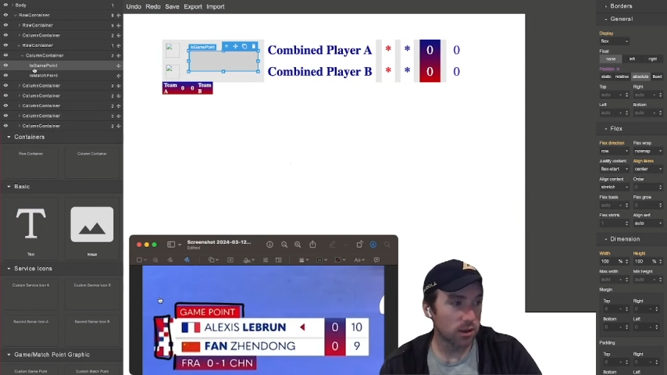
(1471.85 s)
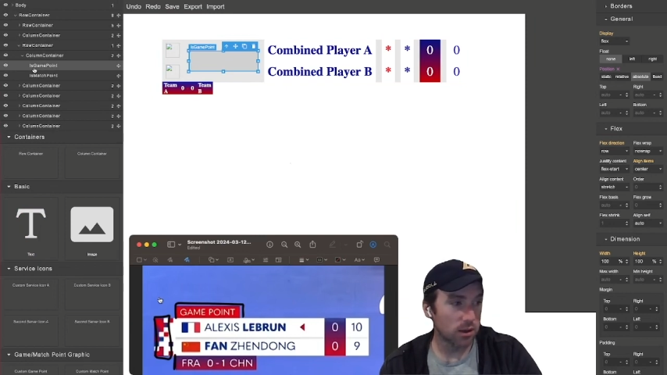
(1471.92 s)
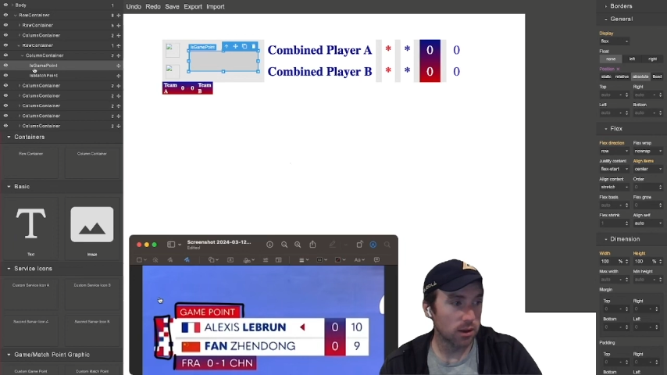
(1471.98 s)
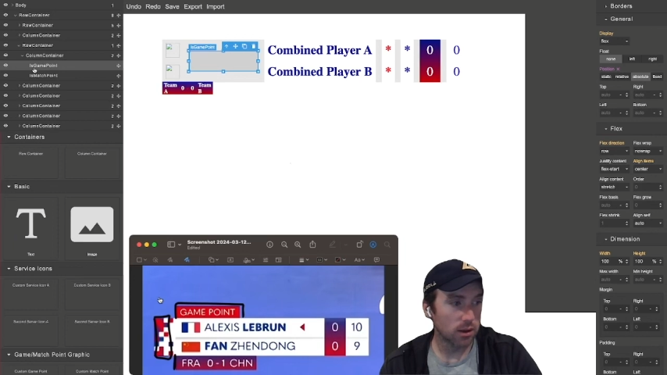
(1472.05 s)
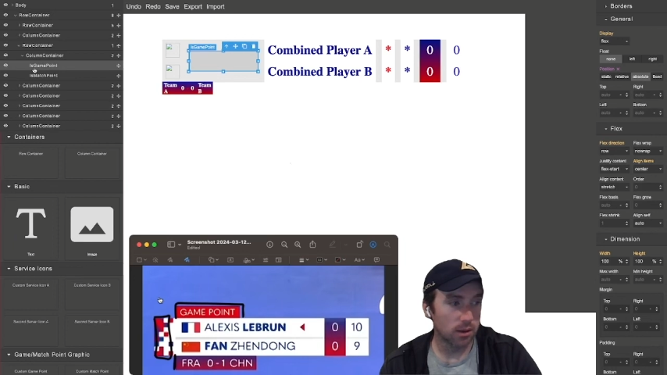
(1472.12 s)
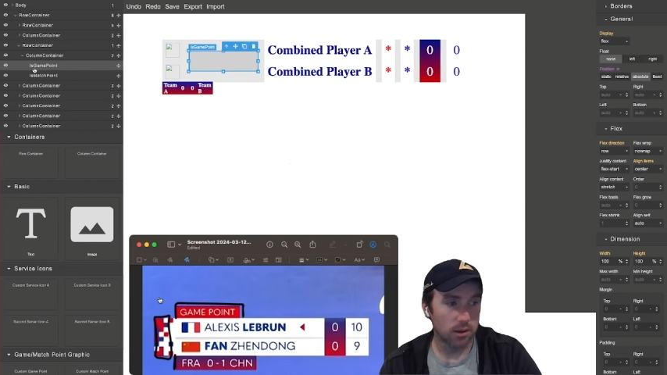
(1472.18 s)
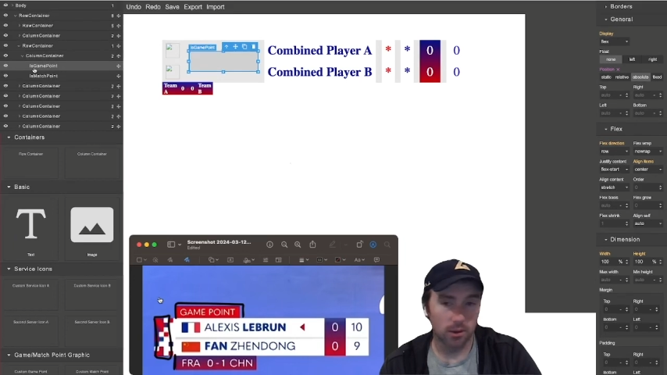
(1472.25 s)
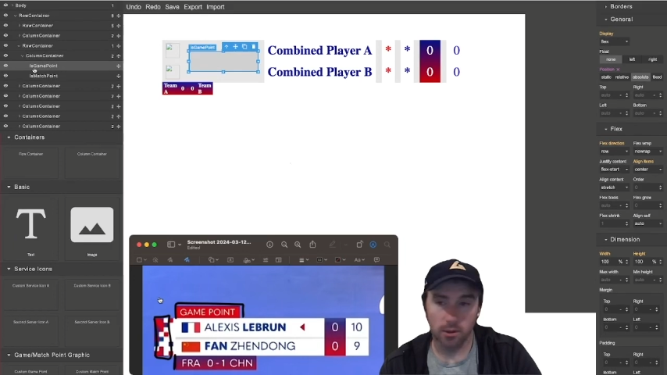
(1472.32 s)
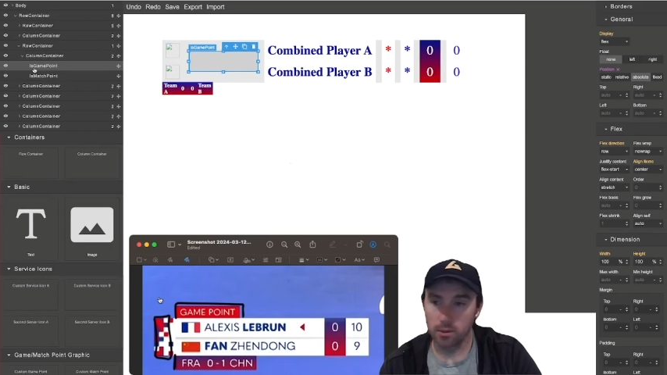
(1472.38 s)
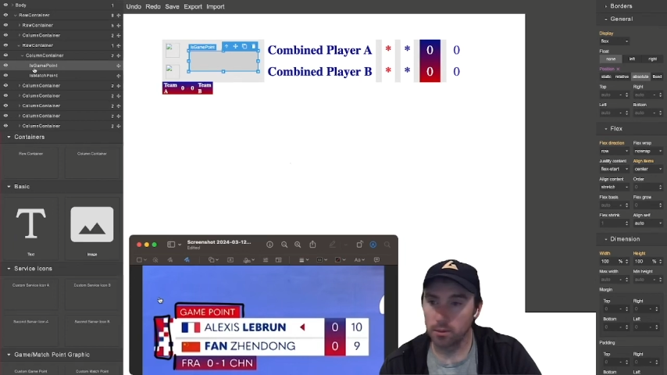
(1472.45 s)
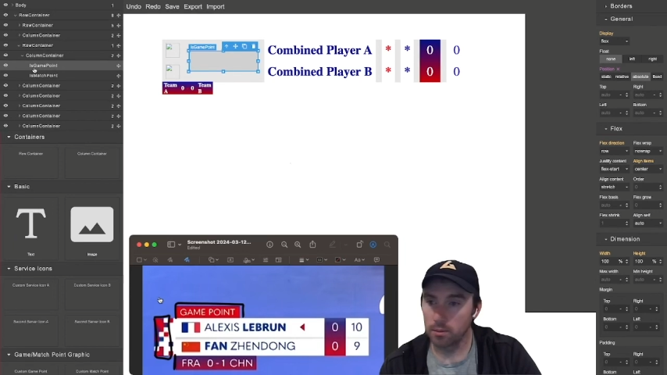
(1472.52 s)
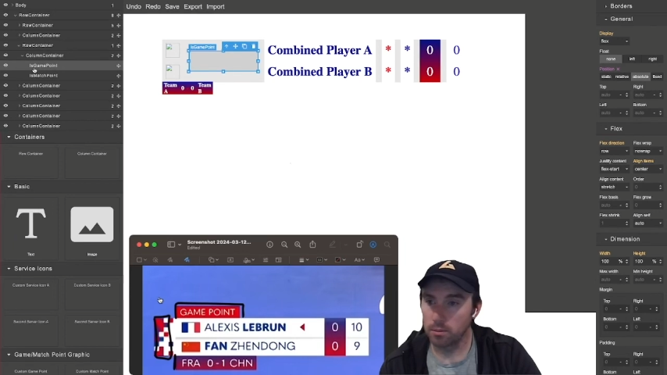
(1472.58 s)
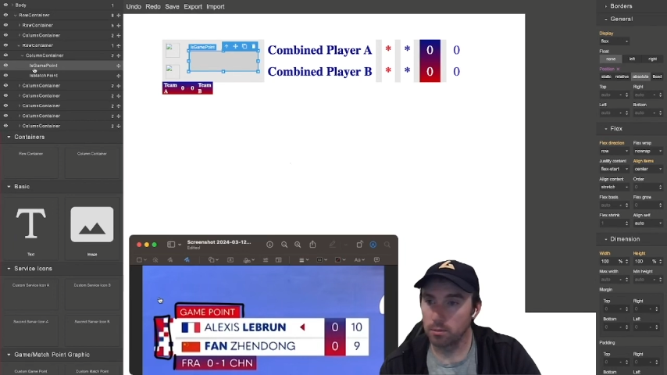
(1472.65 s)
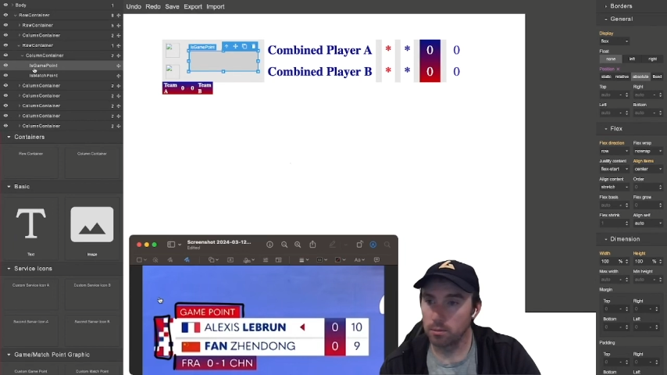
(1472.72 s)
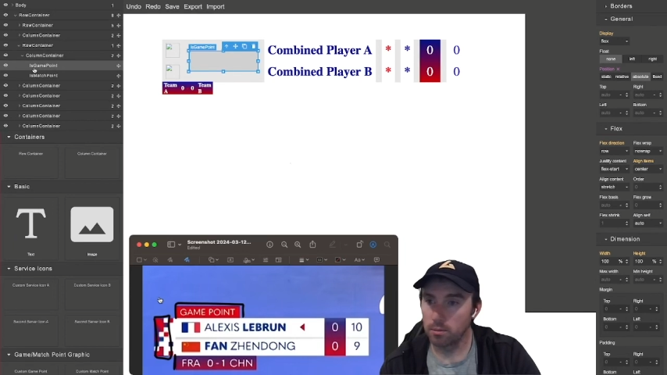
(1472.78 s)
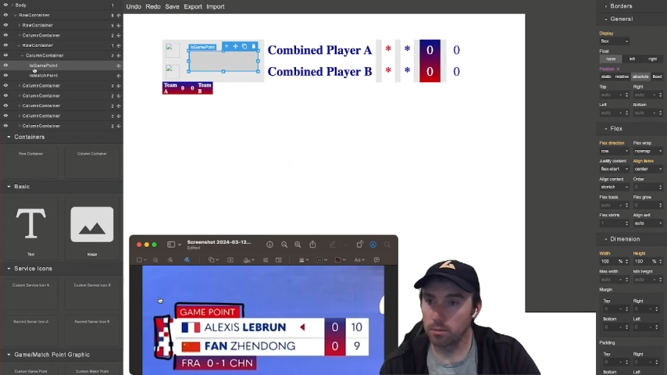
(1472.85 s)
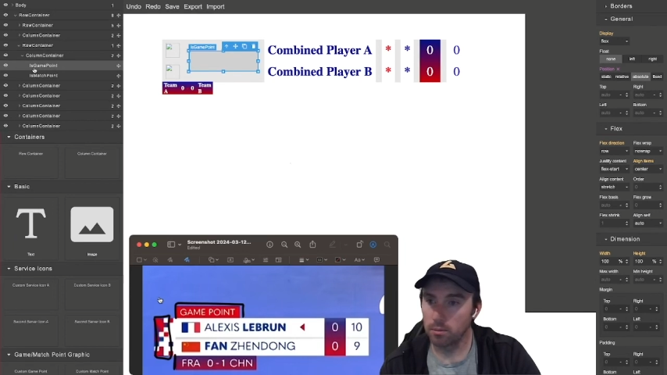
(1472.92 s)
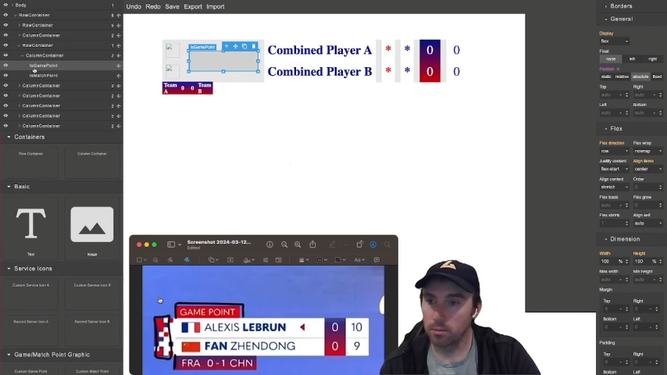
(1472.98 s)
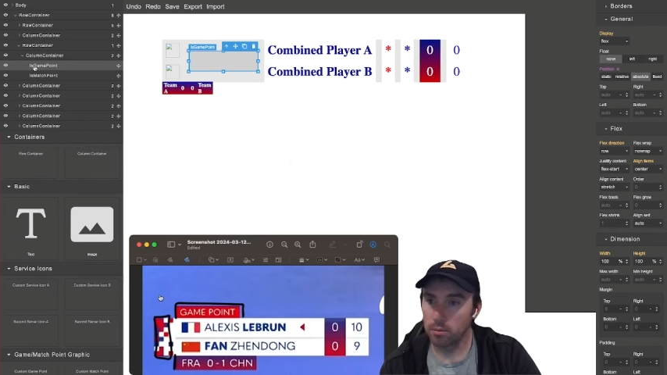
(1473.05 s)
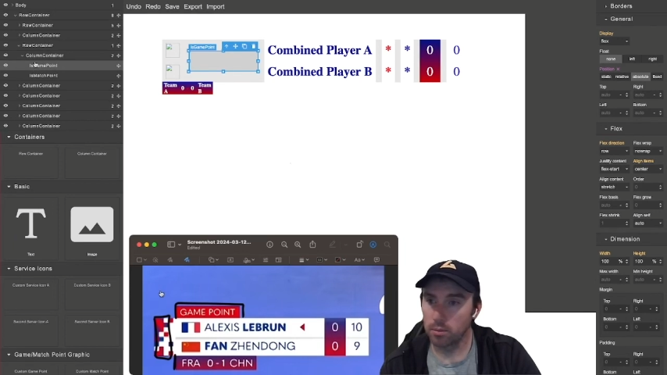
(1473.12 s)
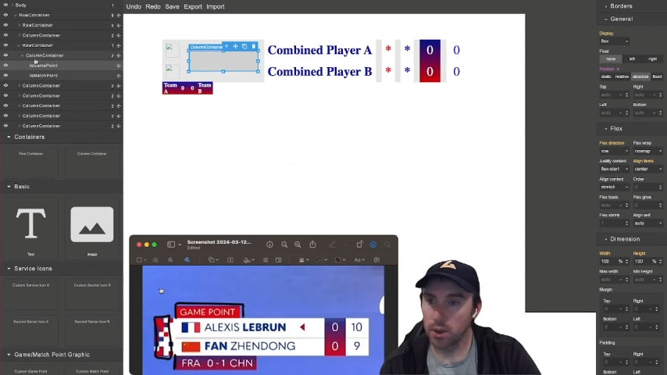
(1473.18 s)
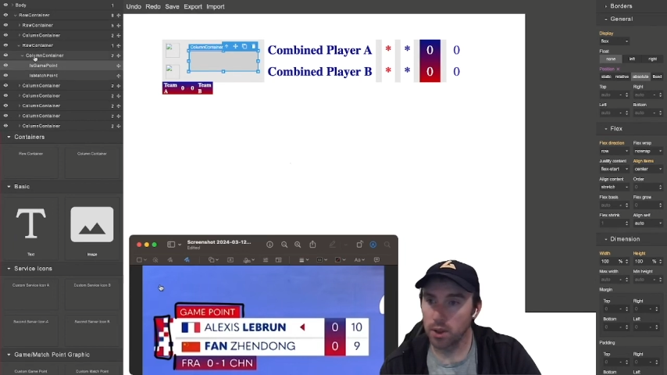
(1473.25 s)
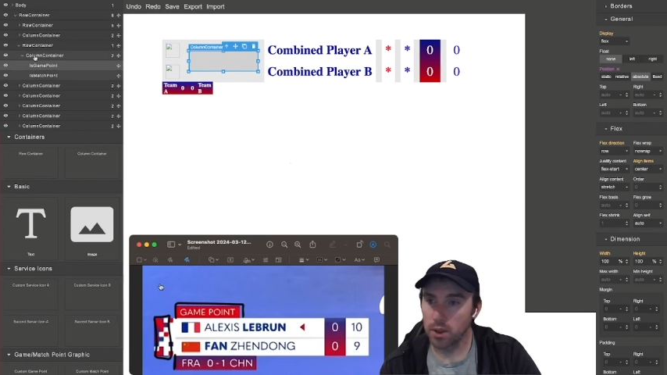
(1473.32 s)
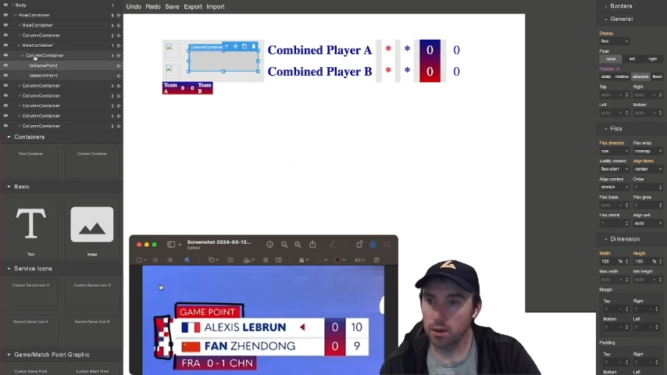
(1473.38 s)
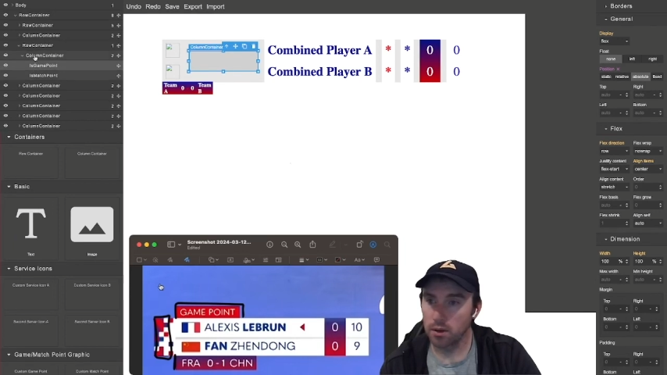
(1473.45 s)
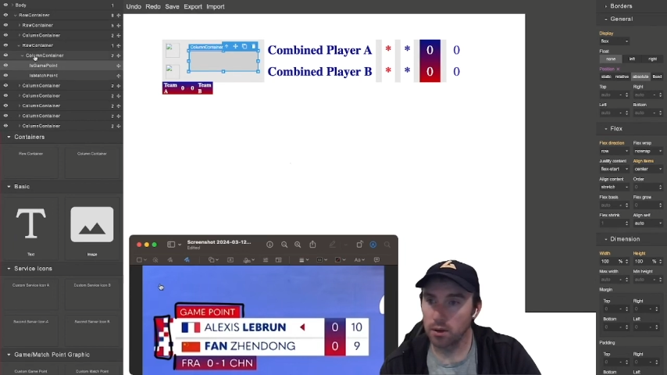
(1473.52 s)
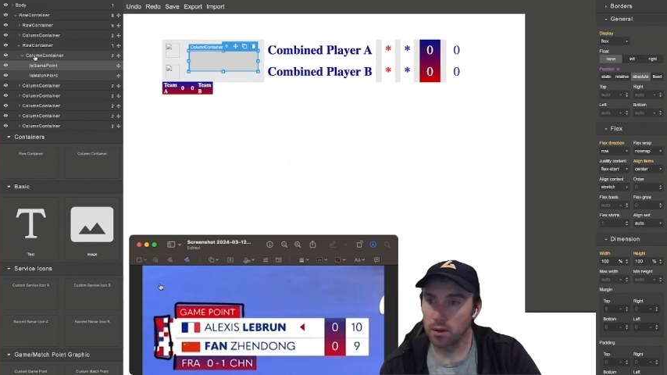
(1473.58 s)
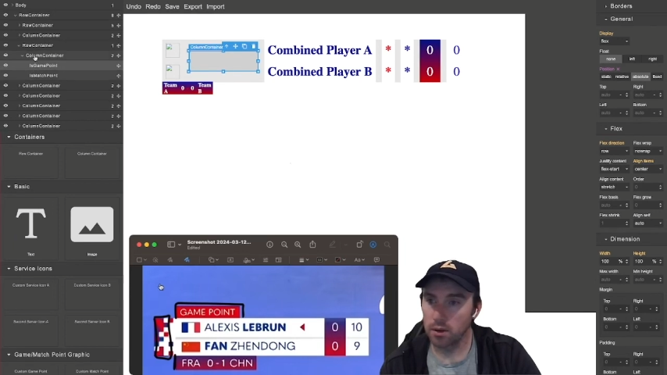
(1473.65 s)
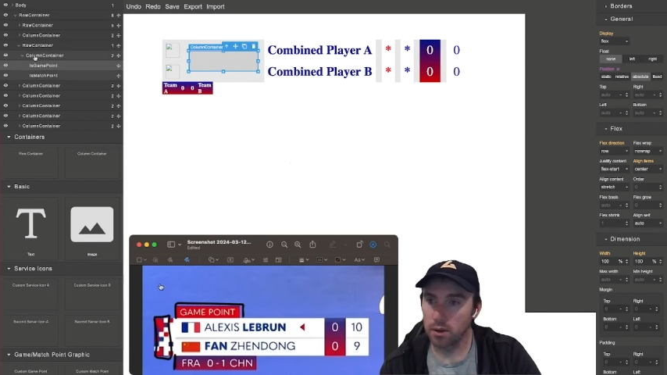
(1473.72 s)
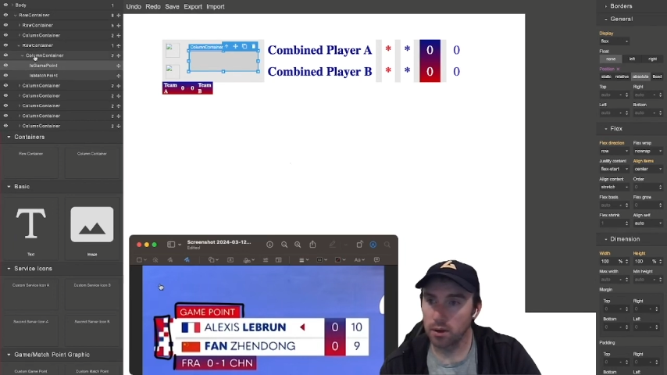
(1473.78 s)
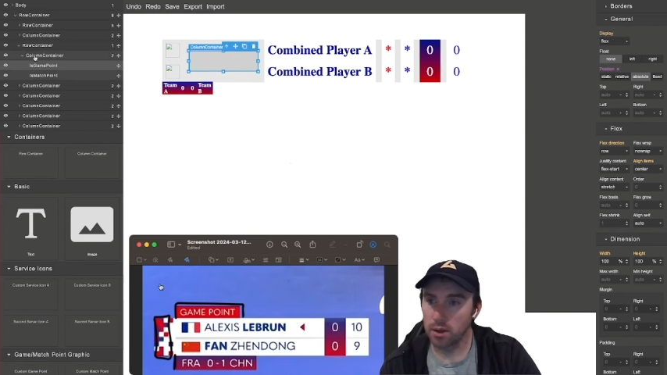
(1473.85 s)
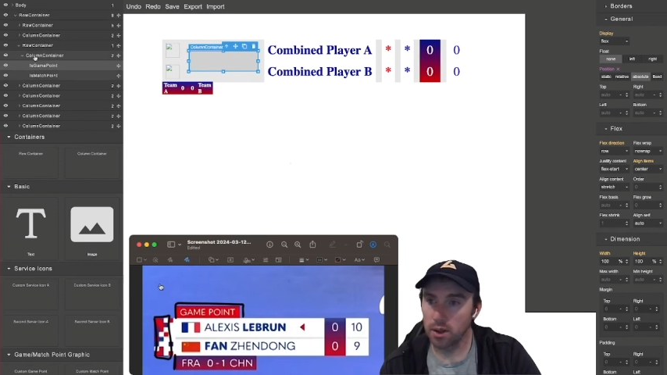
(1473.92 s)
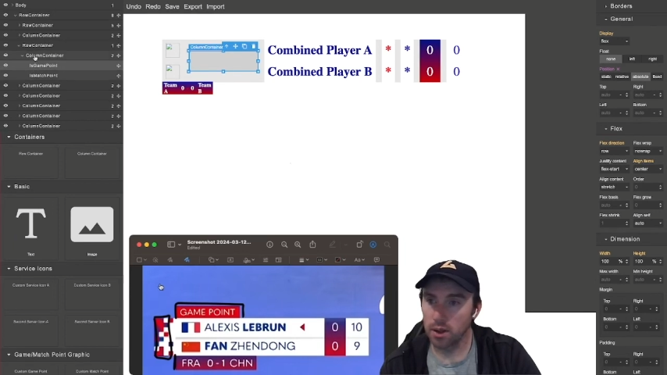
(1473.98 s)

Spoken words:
but the